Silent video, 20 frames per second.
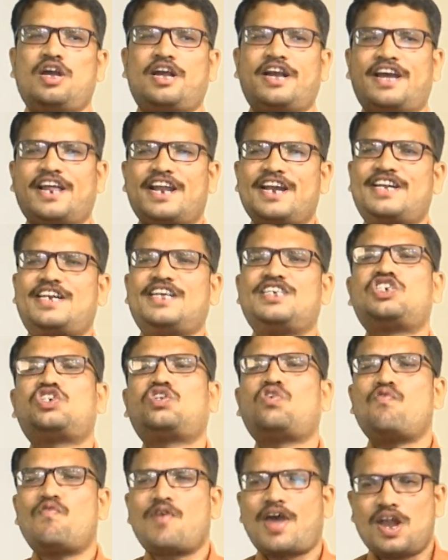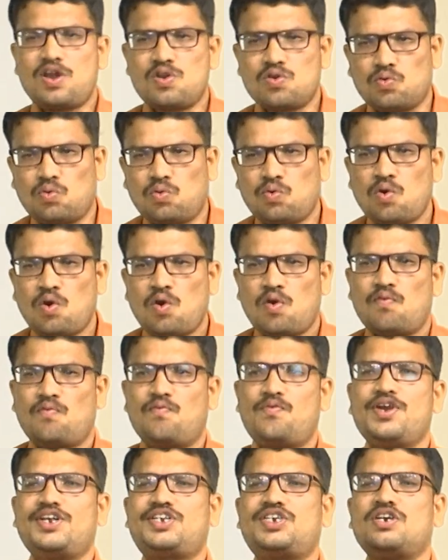greatest value
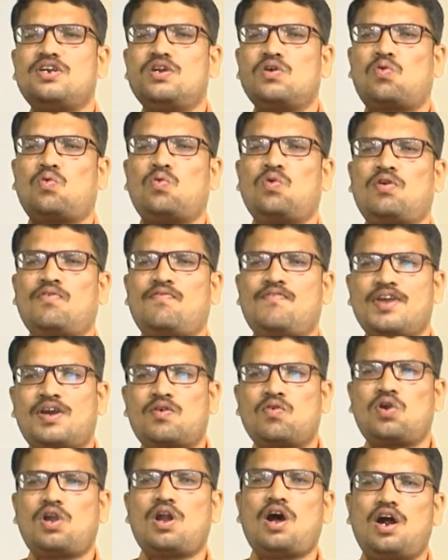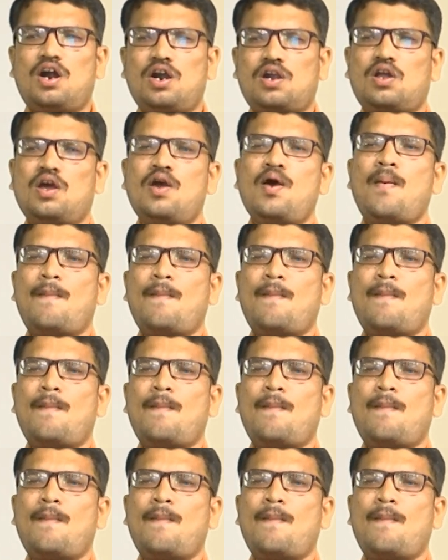which we could not